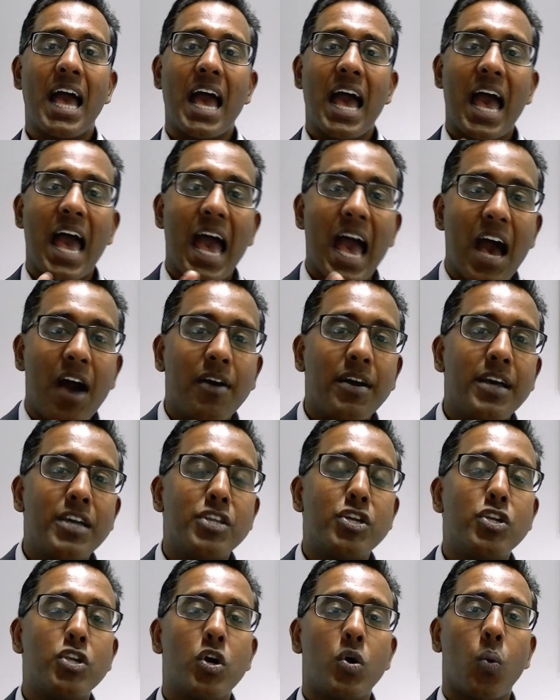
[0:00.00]
how can
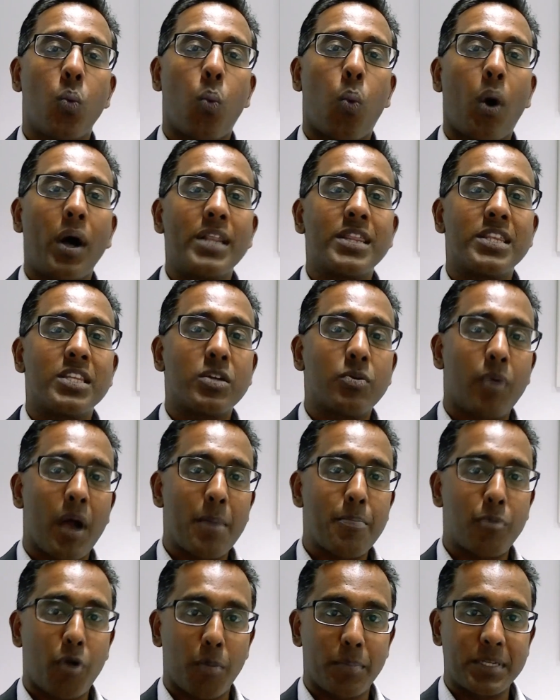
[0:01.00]
you know what's the
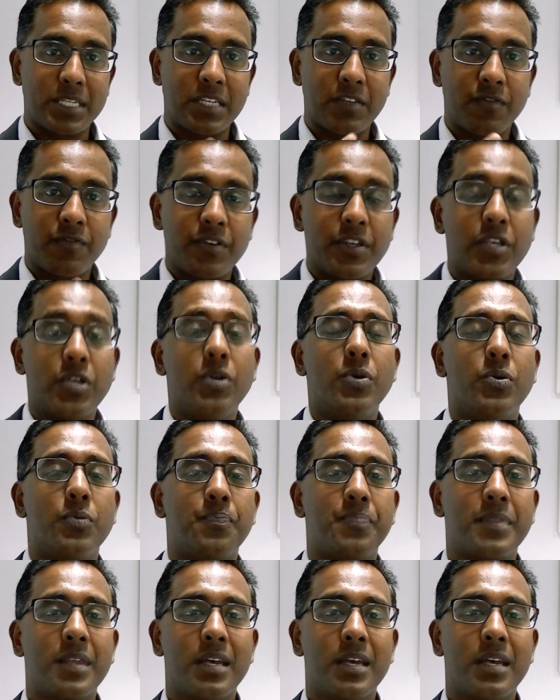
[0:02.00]
right property for you?